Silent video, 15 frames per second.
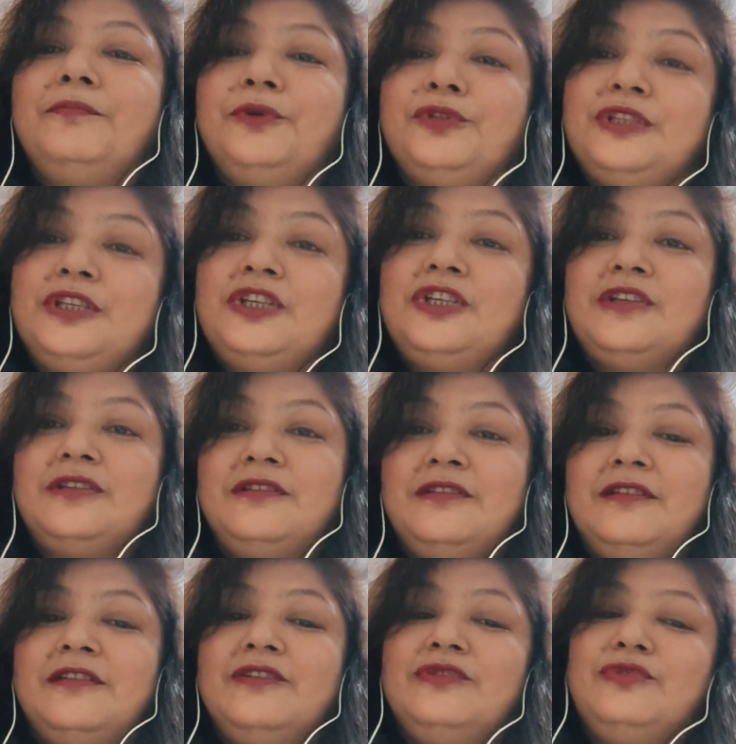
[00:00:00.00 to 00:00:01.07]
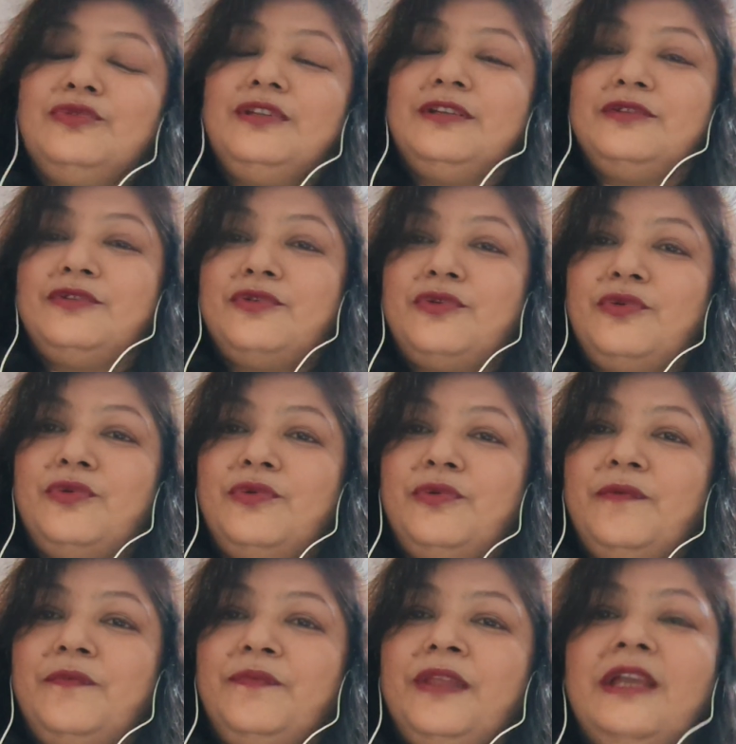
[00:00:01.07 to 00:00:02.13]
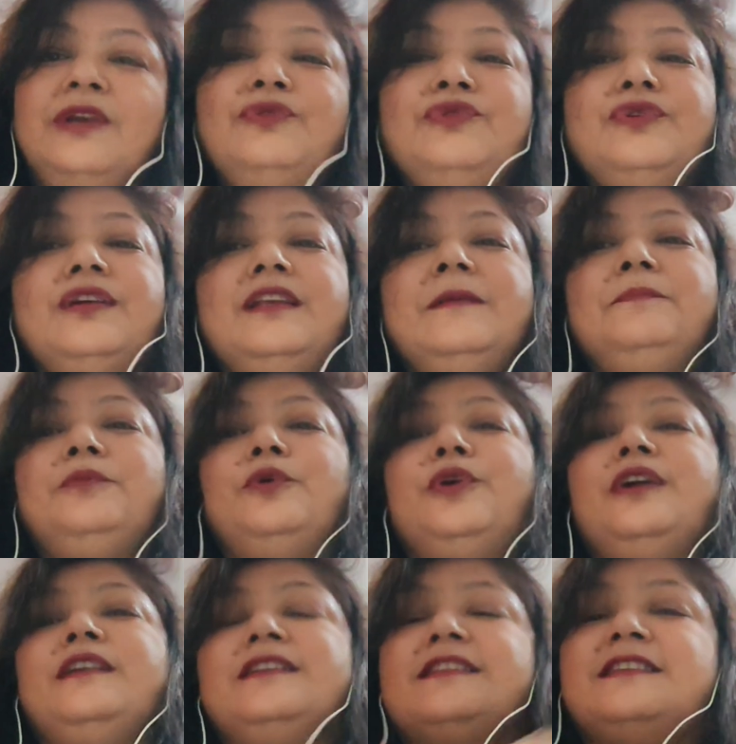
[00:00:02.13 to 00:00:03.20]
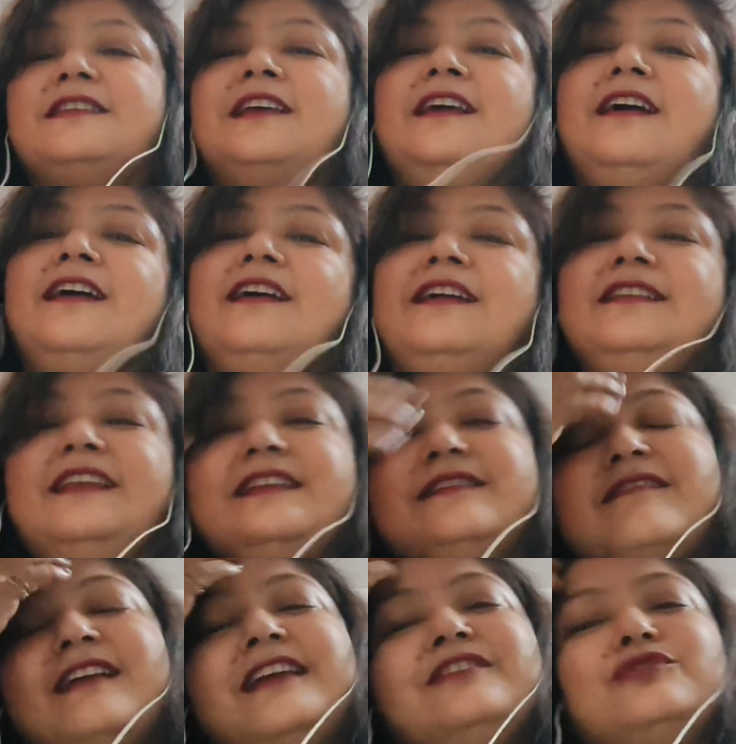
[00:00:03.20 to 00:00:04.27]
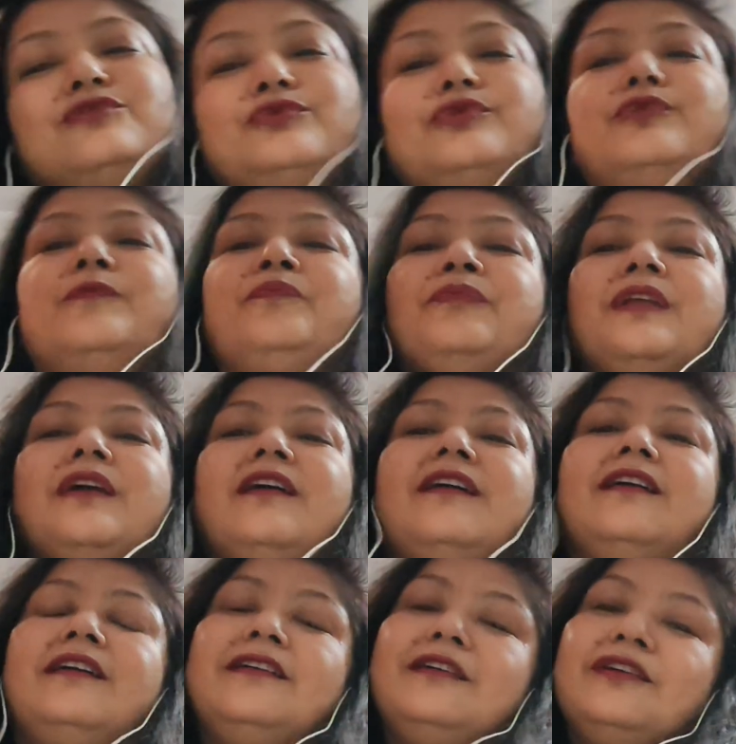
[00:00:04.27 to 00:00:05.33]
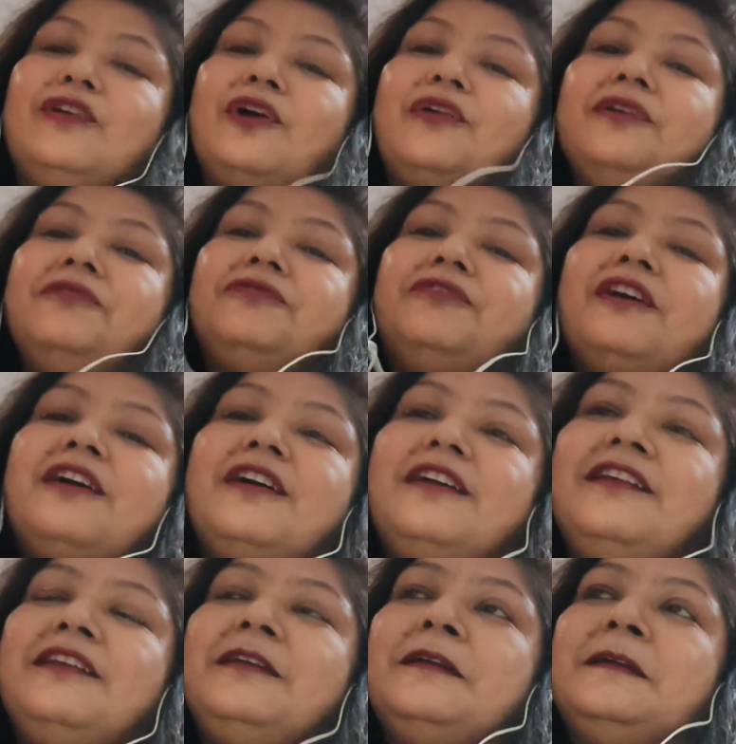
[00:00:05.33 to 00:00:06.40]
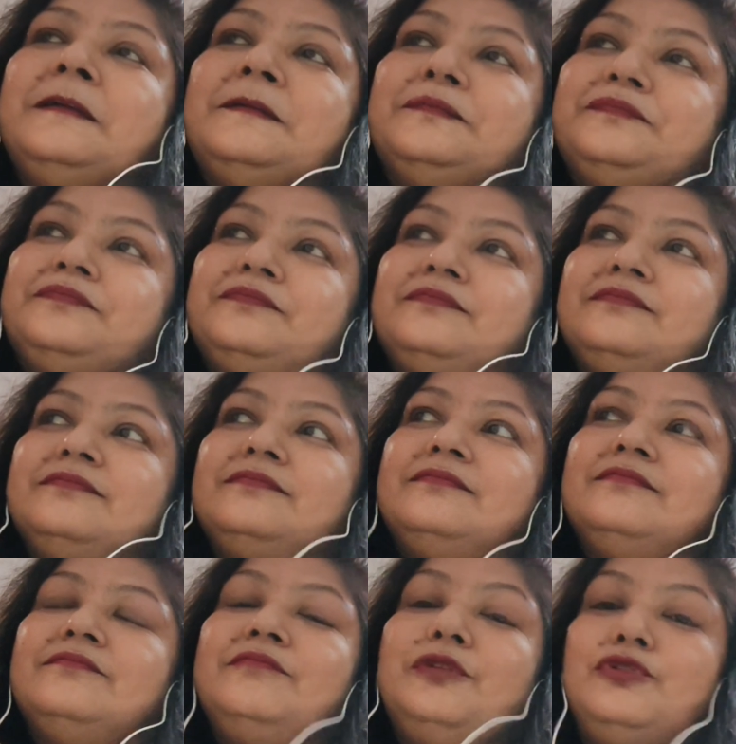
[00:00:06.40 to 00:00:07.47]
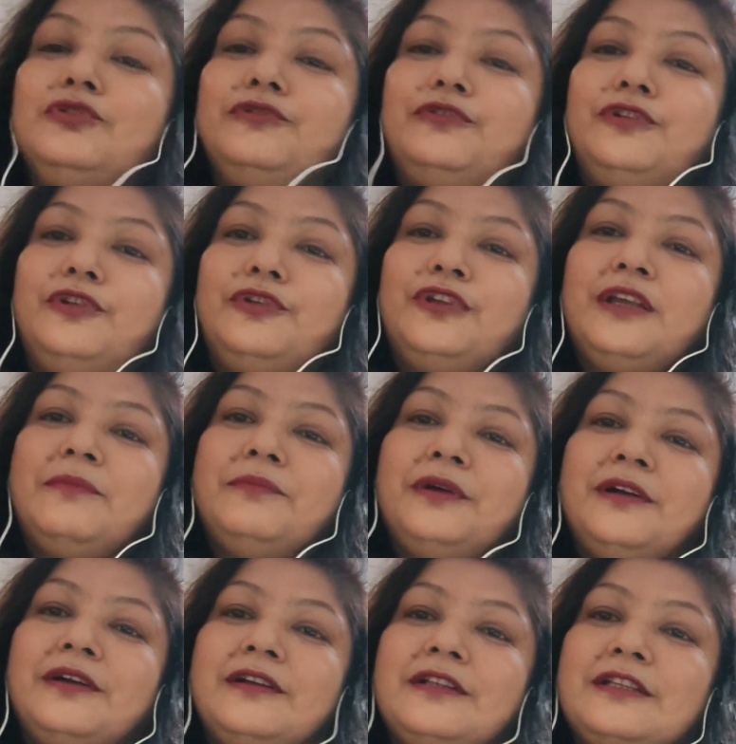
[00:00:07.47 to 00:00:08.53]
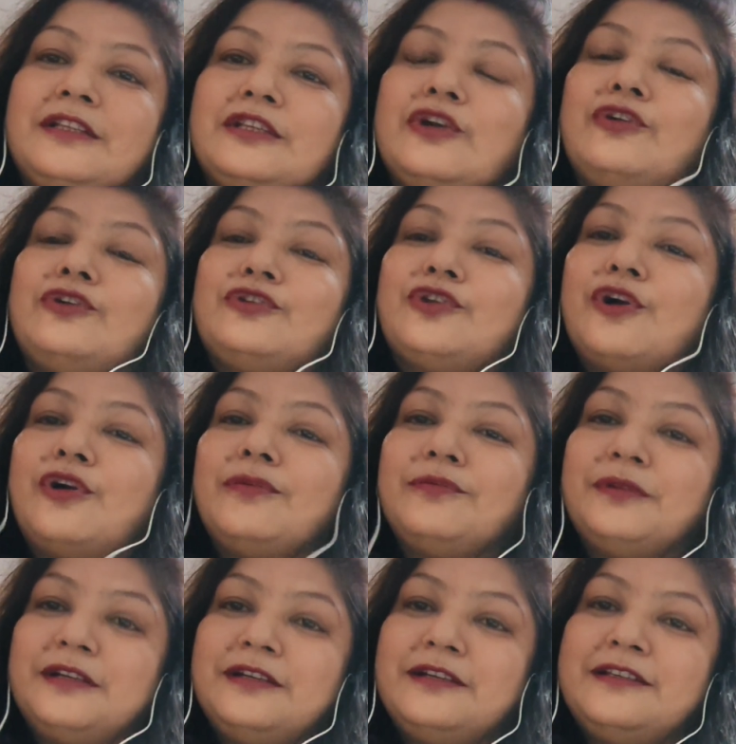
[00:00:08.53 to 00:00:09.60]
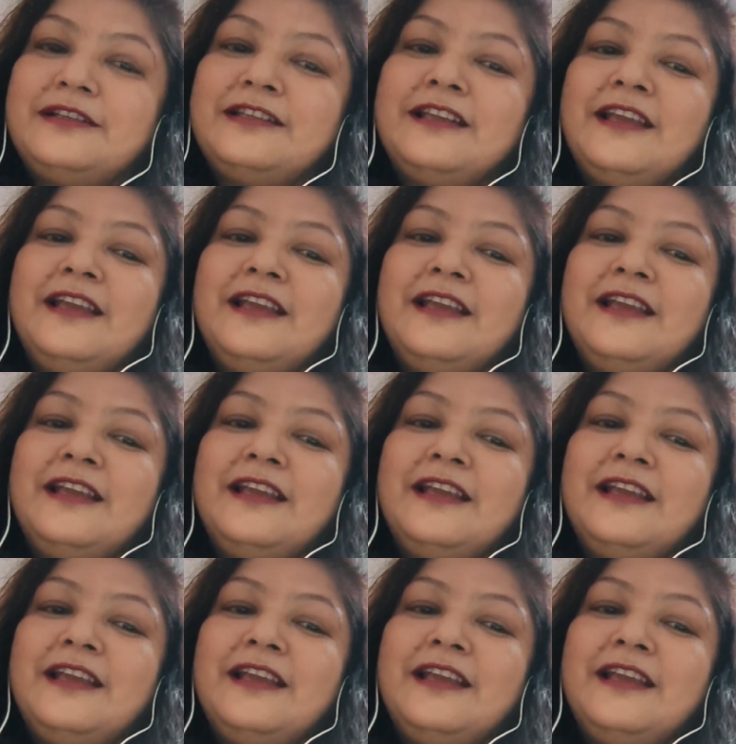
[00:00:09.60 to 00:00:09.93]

position to the crow. Usually, poets they try to glorify beautiful looking birds or songbirds,